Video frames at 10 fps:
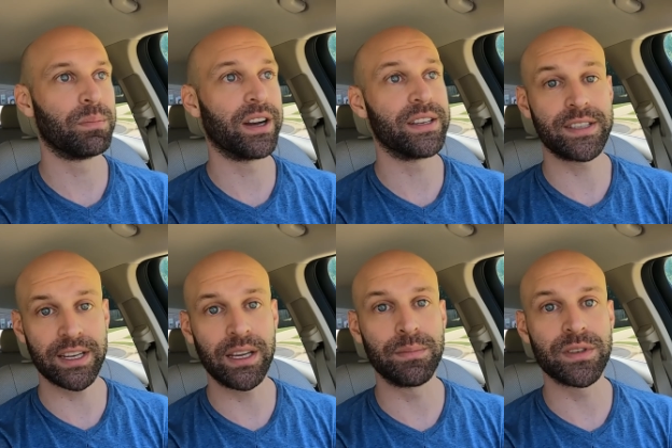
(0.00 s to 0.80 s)
But it
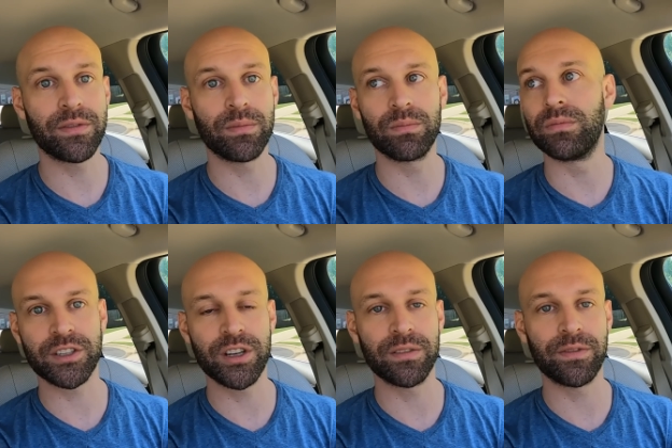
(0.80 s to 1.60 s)
seems from the
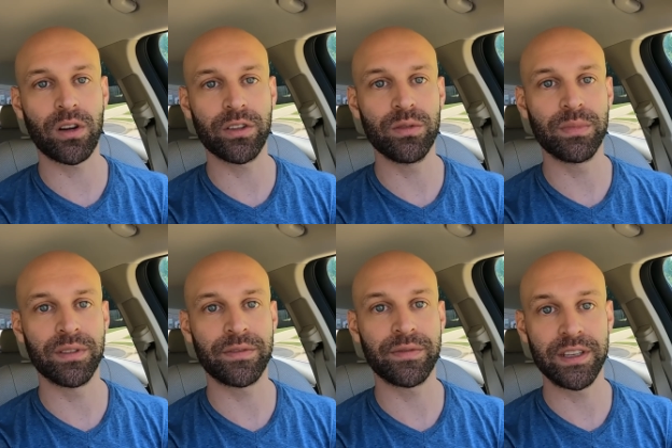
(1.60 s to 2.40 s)
sheer volume
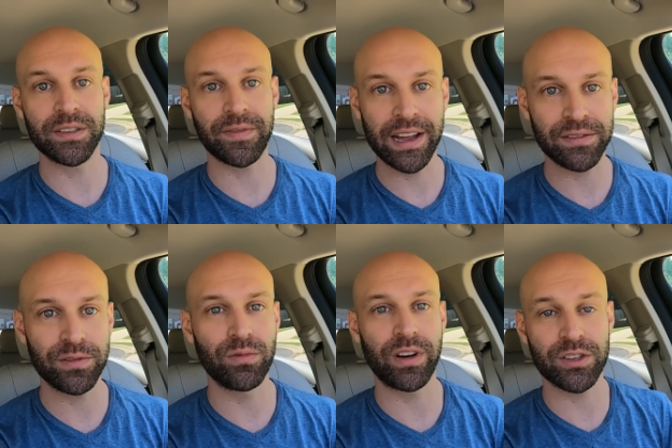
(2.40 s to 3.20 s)
of these fast
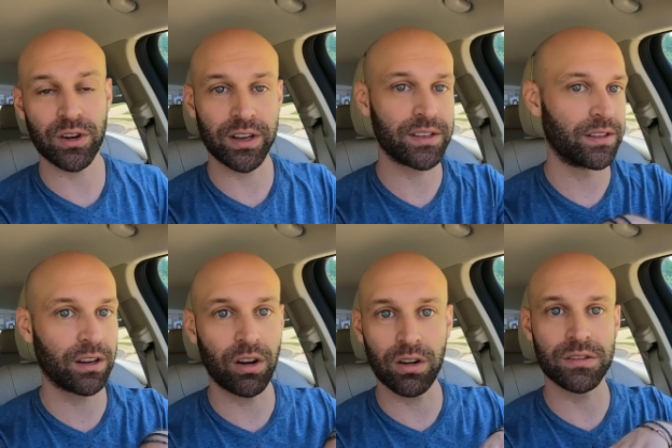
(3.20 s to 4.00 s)
food restaurants and the
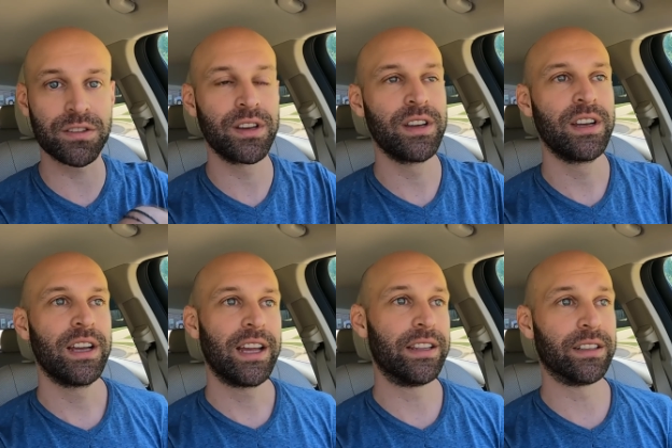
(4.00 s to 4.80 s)
cars
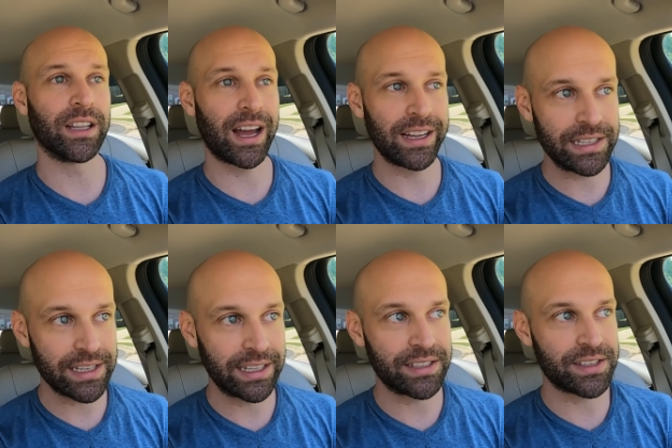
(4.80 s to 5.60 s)
in the lines,
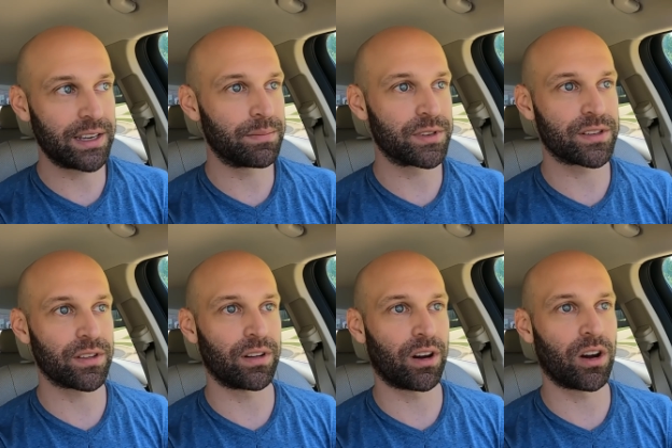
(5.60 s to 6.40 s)
it seems
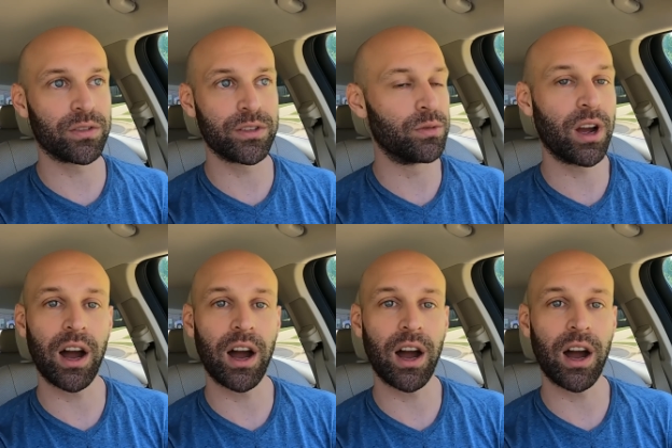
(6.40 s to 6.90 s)
all too